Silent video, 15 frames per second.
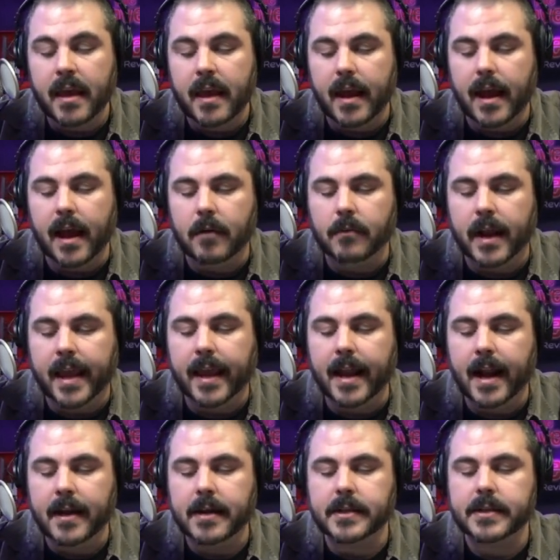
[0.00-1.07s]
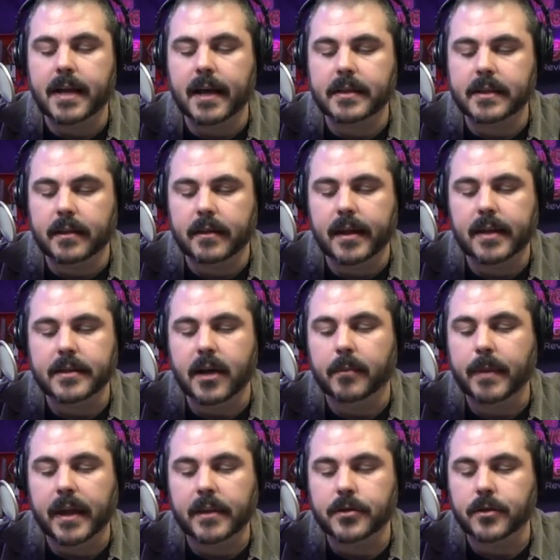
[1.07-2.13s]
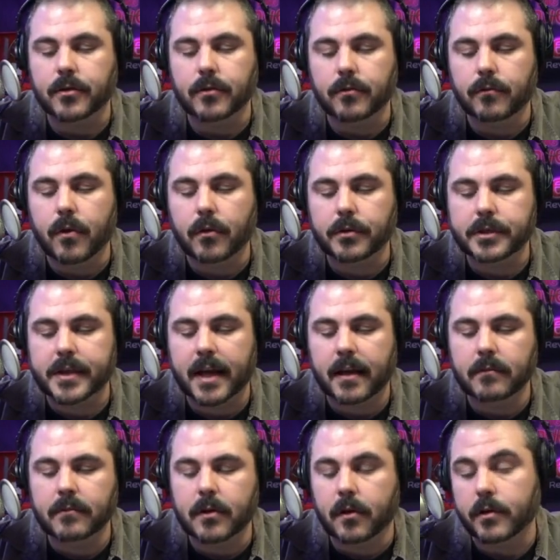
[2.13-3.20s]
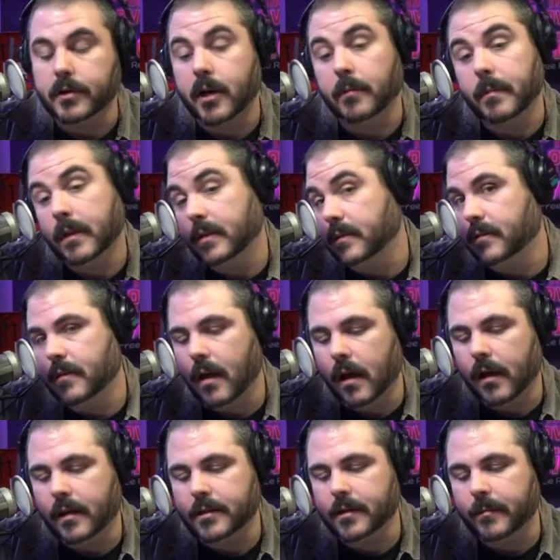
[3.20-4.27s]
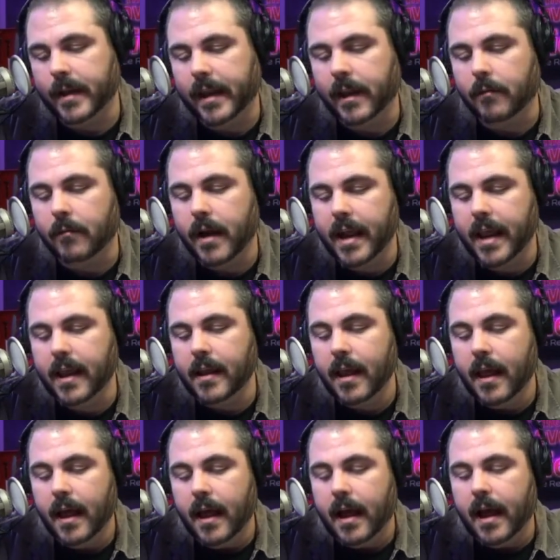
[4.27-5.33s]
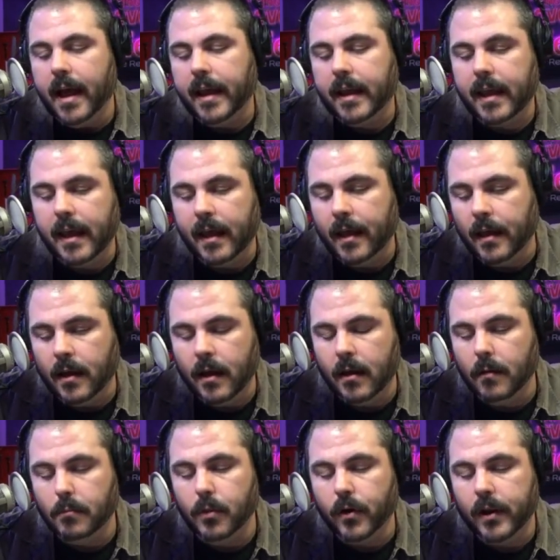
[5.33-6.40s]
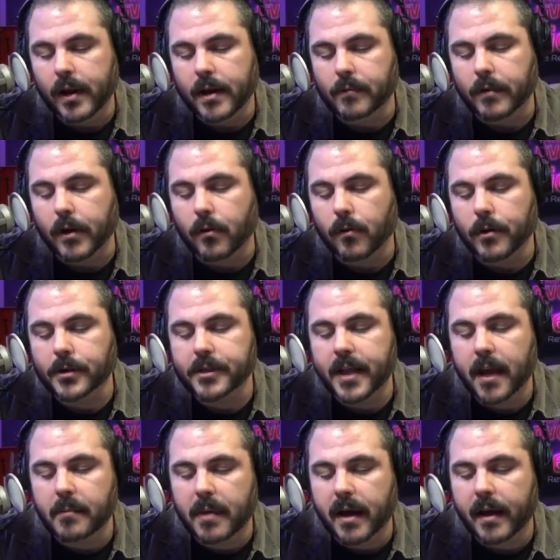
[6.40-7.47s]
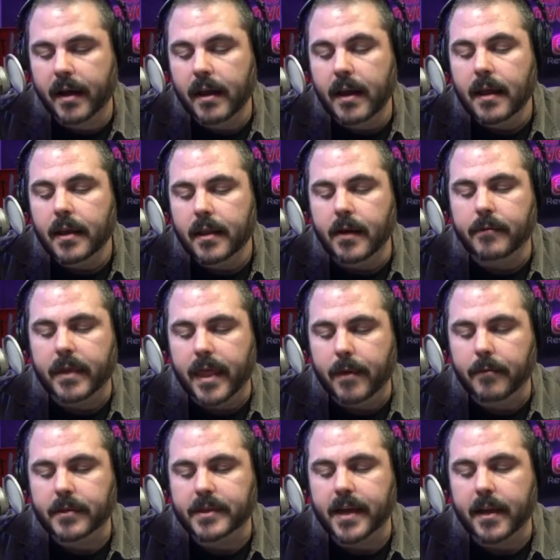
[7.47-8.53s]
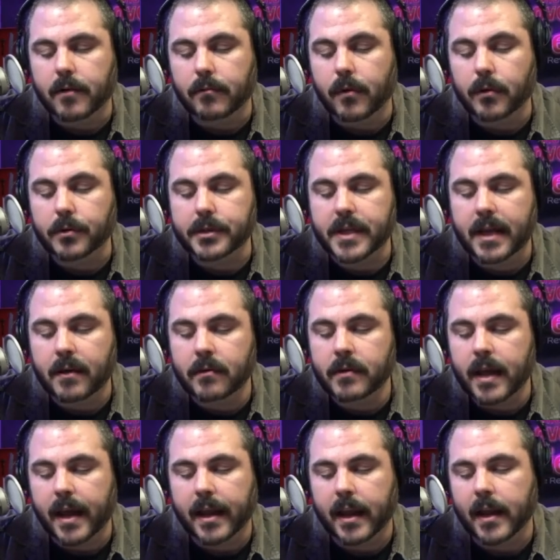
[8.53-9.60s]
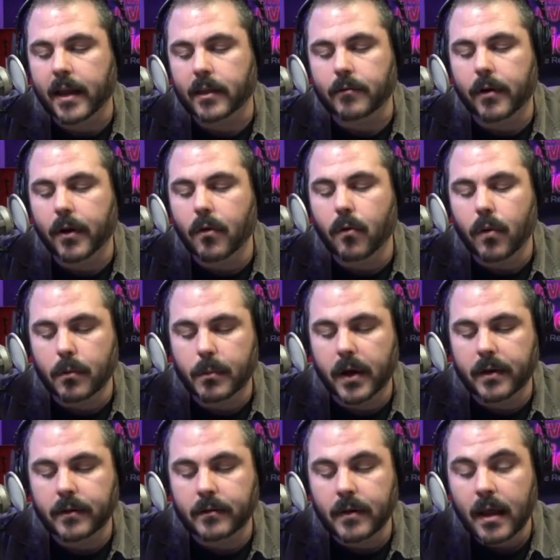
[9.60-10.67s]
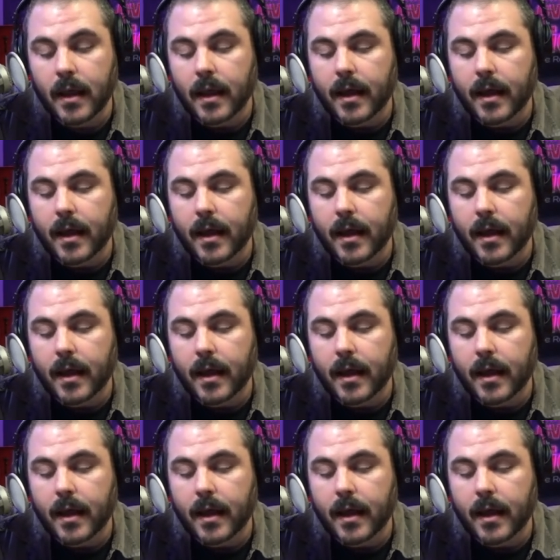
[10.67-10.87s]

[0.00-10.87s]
And when I get onto set, they tell me to roll sound, or tell me to get ready. I can put it into record standby. Then when they would say to roll sound, I can hit the record button,